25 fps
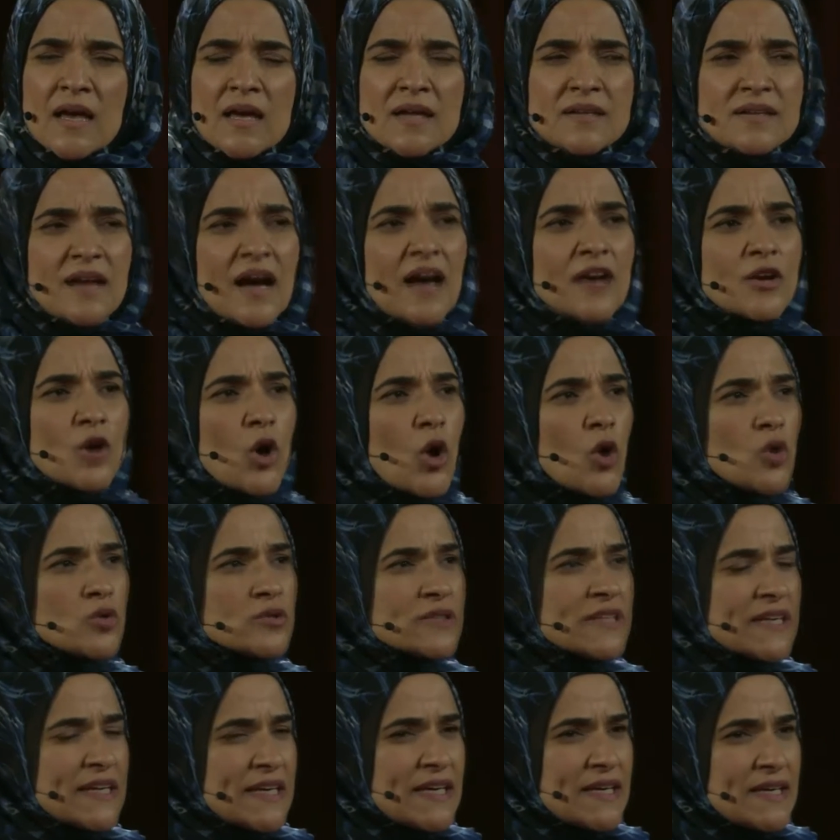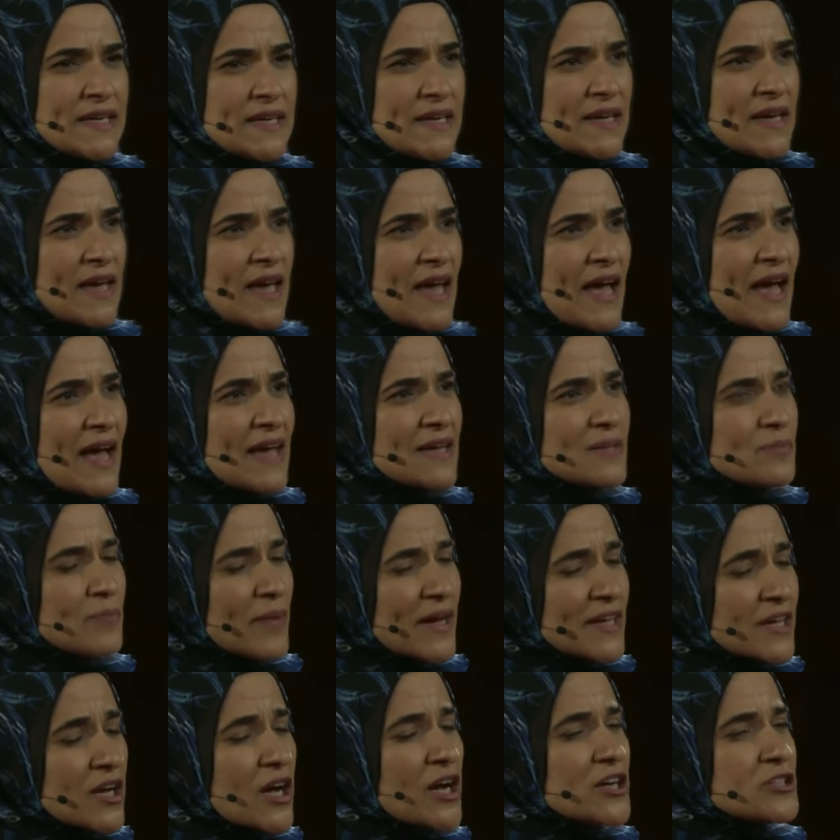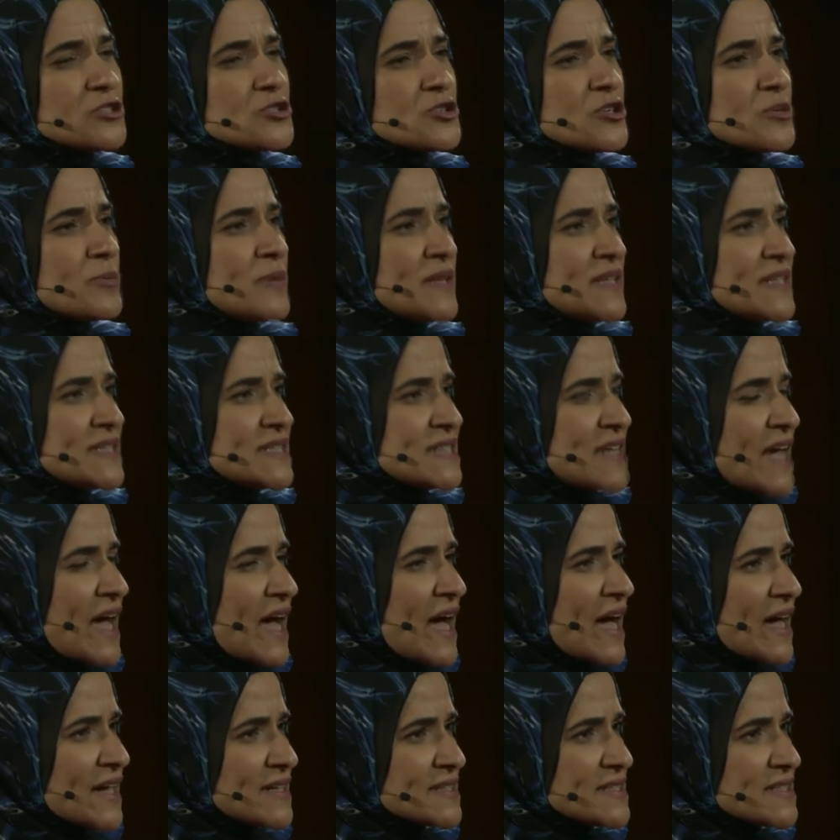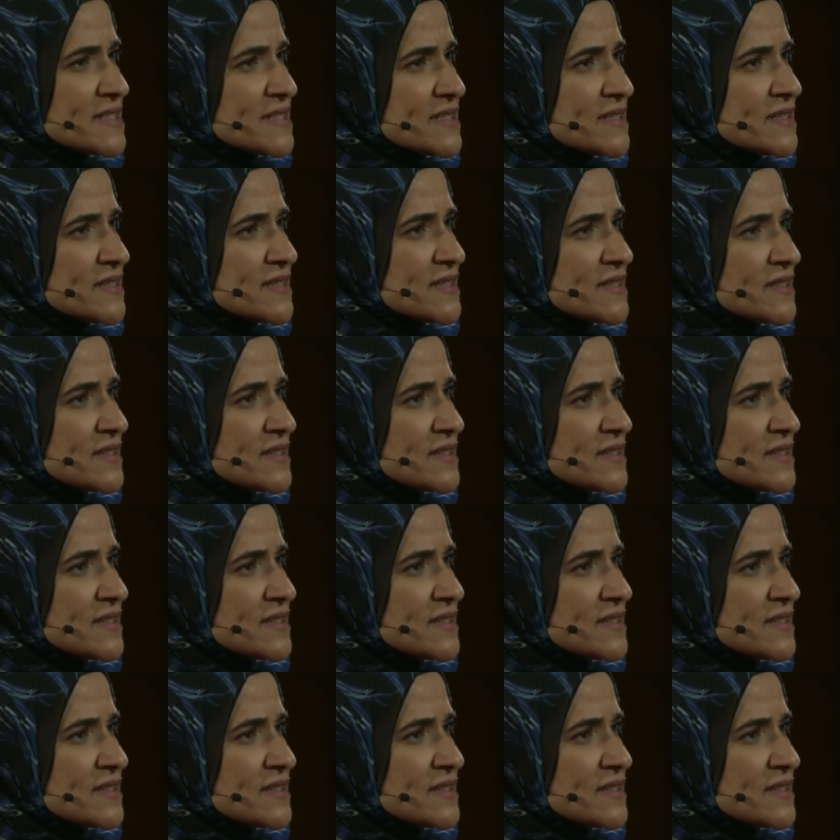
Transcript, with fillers: Not only had my country been attacked,